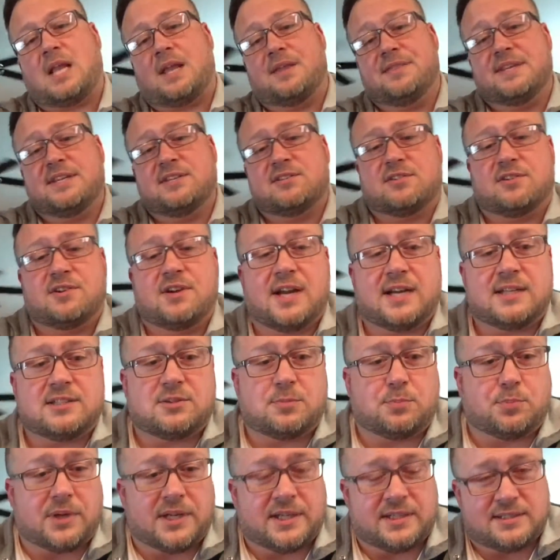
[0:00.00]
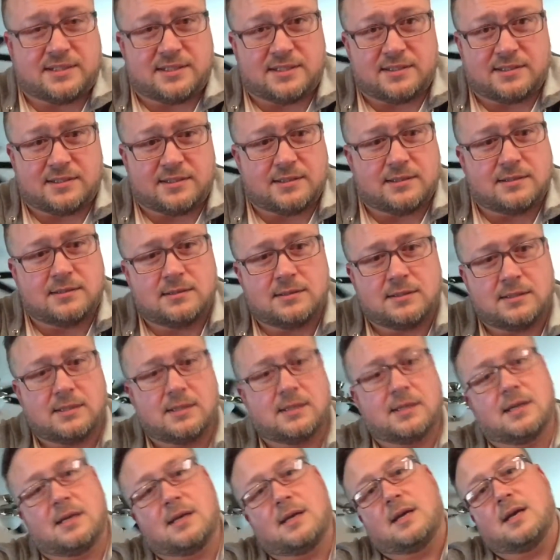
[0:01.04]
These are not spring assisted.
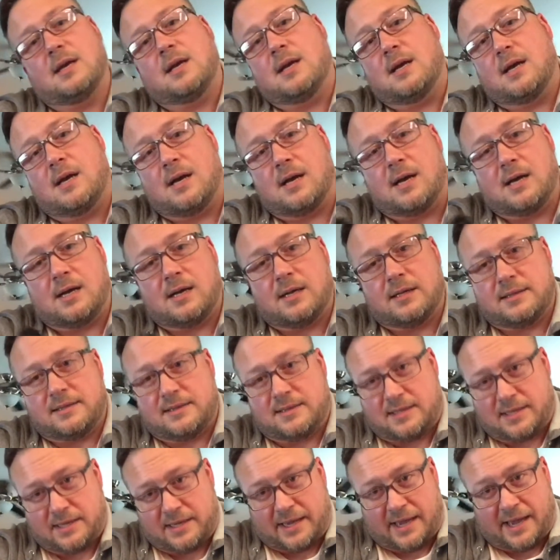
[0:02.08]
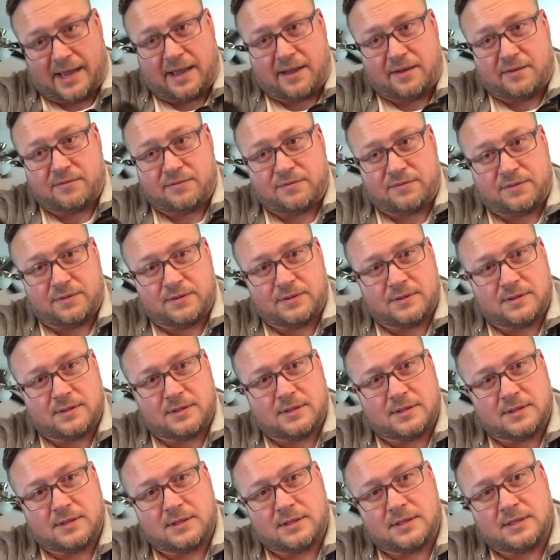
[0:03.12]
They have
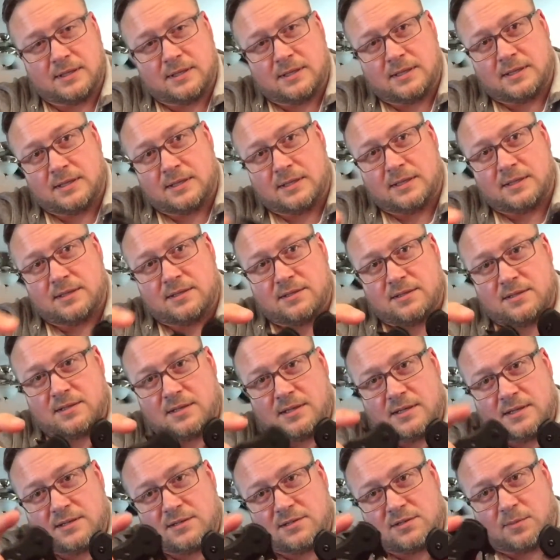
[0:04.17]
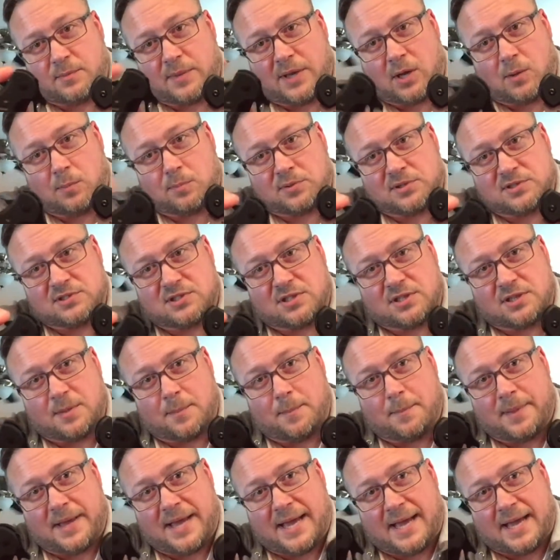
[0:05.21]
some helpers on the
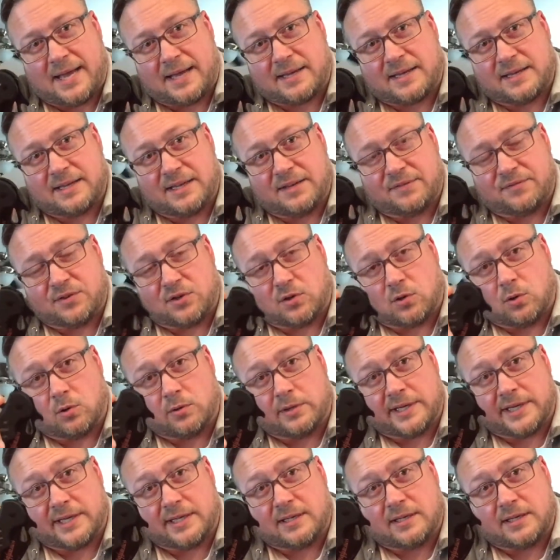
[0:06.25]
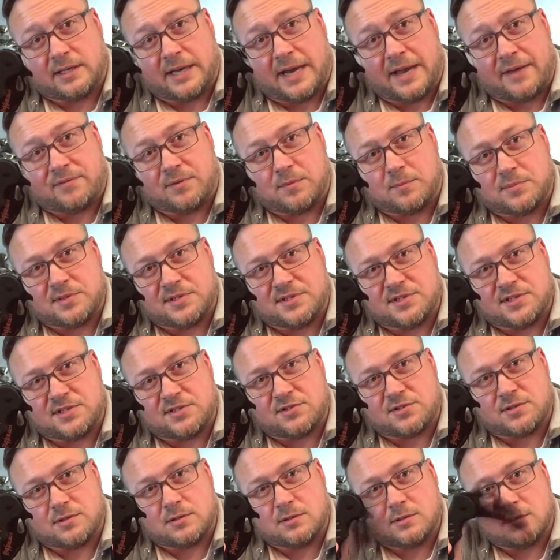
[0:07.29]
back if you're holding it in heaven
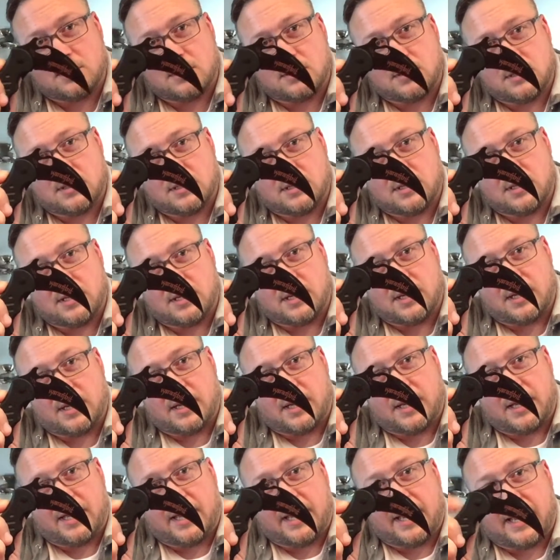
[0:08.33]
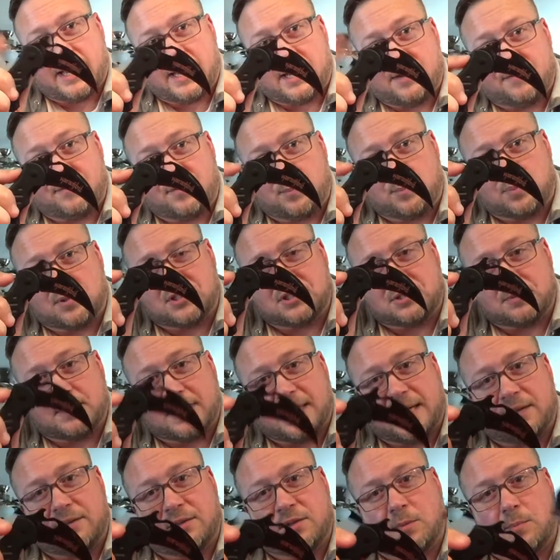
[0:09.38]
position, and if you push them
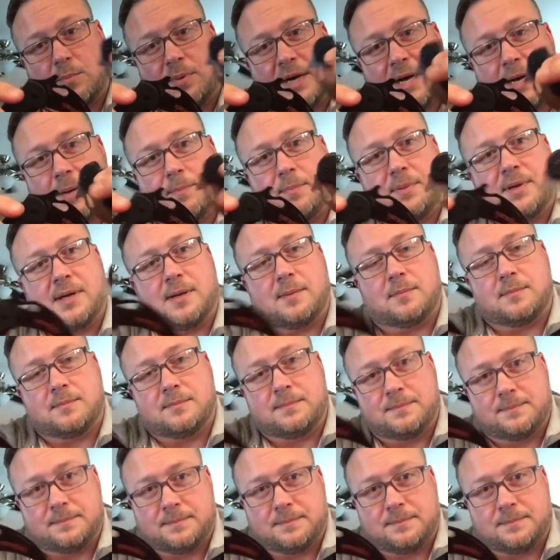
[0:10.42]
down, they'll pop up.